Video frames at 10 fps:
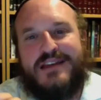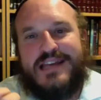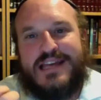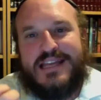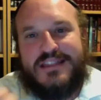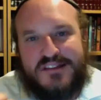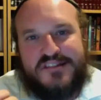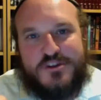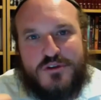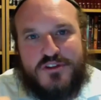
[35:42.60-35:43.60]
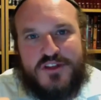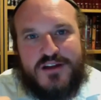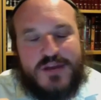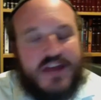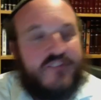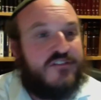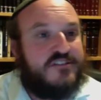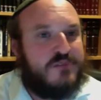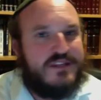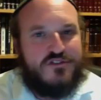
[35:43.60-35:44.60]
unless you were there. When I first
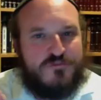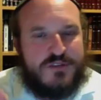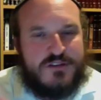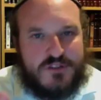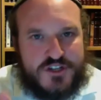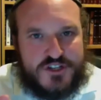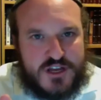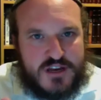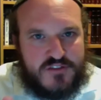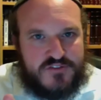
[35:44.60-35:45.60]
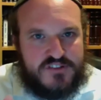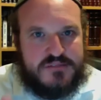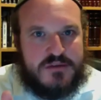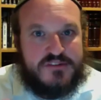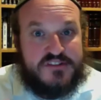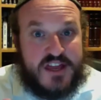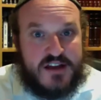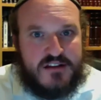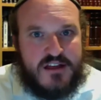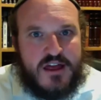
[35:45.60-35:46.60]
went to Uman Rosh Hashanah, the first time I was
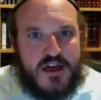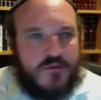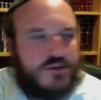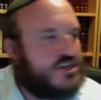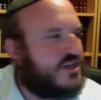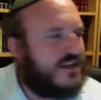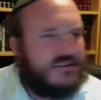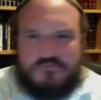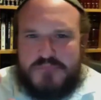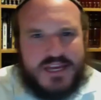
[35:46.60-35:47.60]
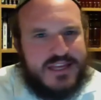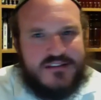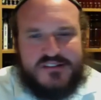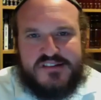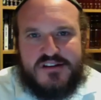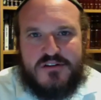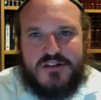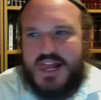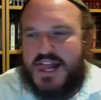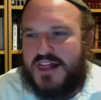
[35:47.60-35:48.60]
there on Rosh Hashanah was many years ago,
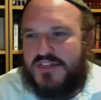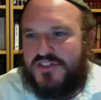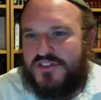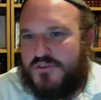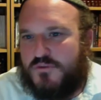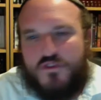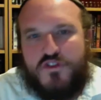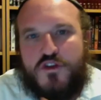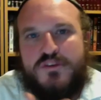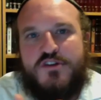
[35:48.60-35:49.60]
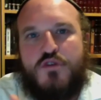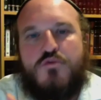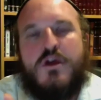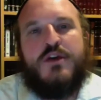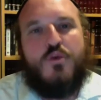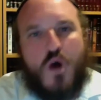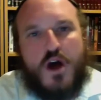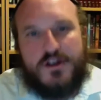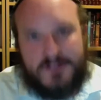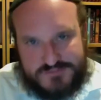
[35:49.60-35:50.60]
there was no running
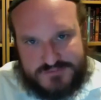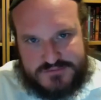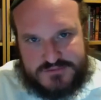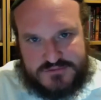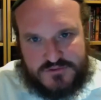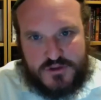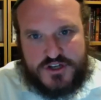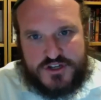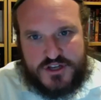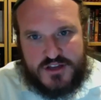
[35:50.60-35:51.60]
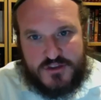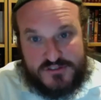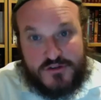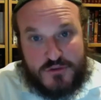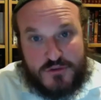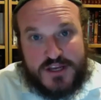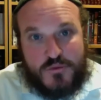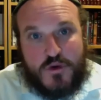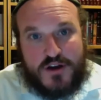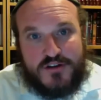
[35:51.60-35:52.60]
water for Rosh Hashanah. There was no running
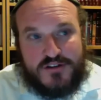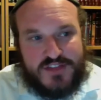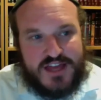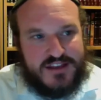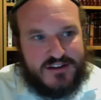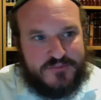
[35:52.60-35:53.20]
water that year.